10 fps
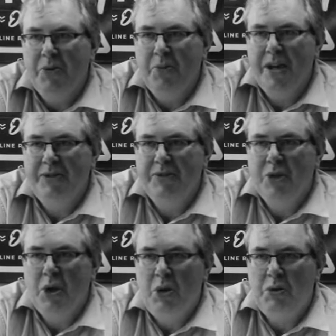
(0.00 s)
when
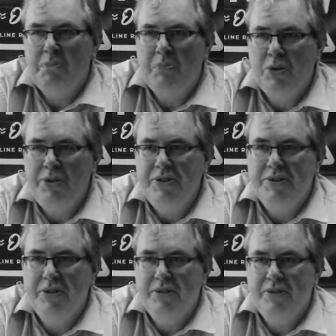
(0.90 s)
the whole
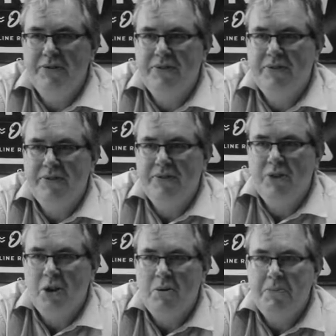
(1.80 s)
point of the
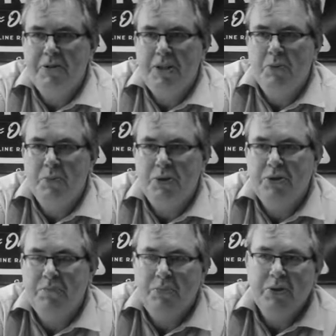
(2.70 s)
comedy was
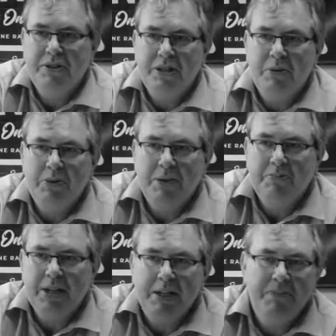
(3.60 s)
to point out that
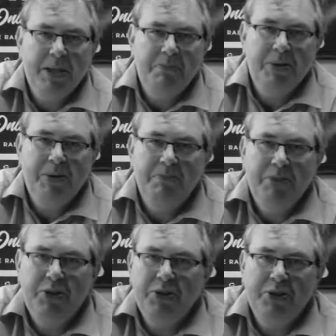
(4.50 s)
black people can
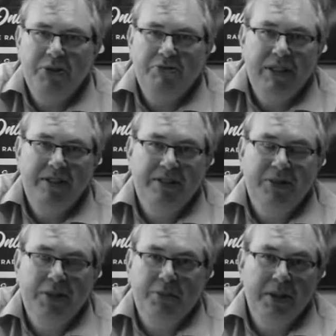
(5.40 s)
be just as
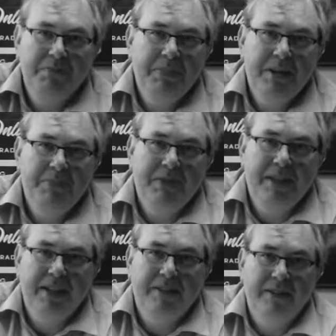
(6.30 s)
racist as white people
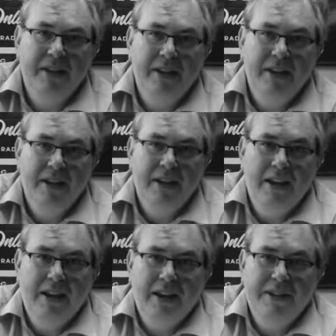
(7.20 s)
can.
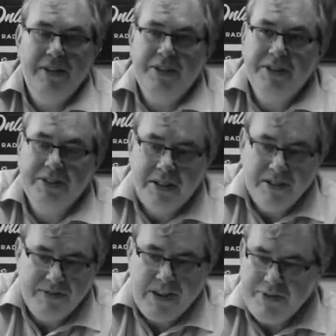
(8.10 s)
And at the
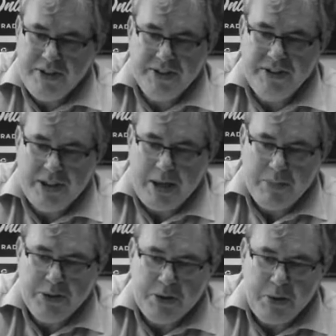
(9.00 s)
start of every single
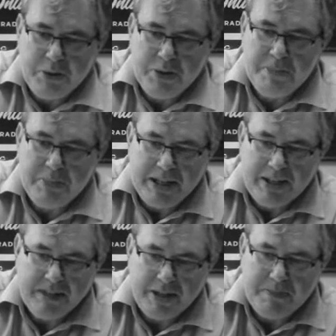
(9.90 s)
episode, the
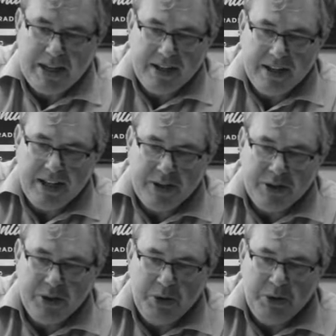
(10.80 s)
black
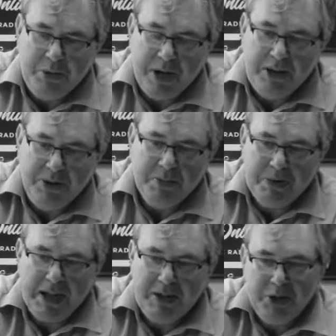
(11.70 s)
character who ends up
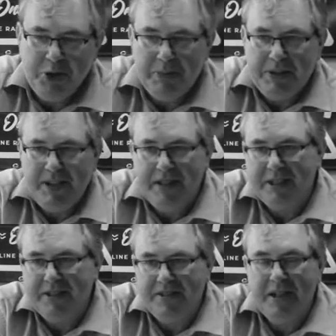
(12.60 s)
getting a job in the
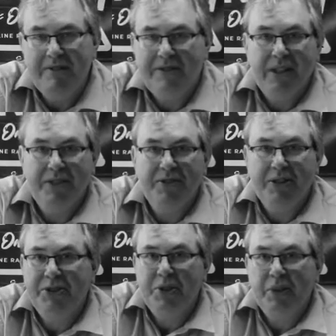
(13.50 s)
exact same factory
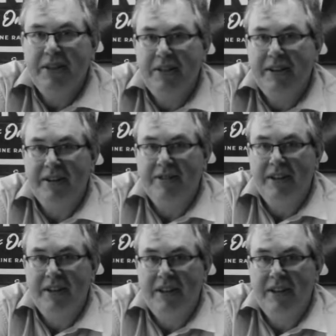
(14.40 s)
as the white
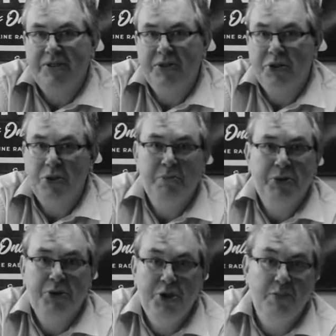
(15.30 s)
character as the shop
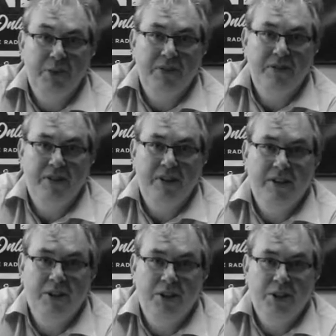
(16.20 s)
steward,
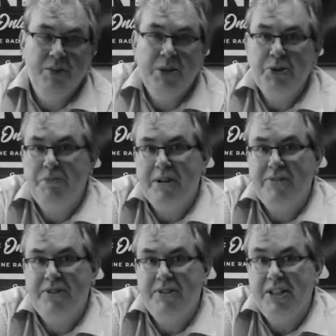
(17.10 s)
so ends up
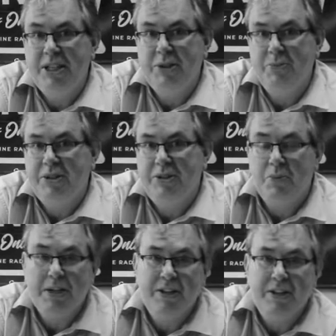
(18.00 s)
having to deal with the
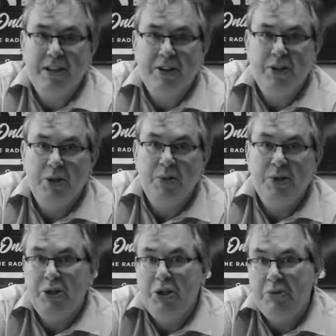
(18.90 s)
white character who
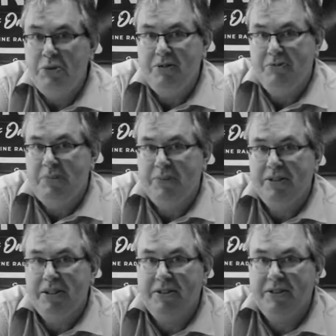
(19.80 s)
is the union
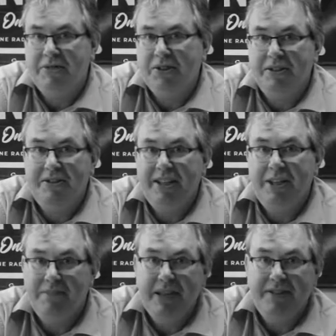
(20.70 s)
representative on a daily
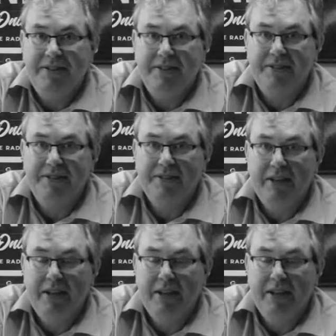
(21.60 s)
basis.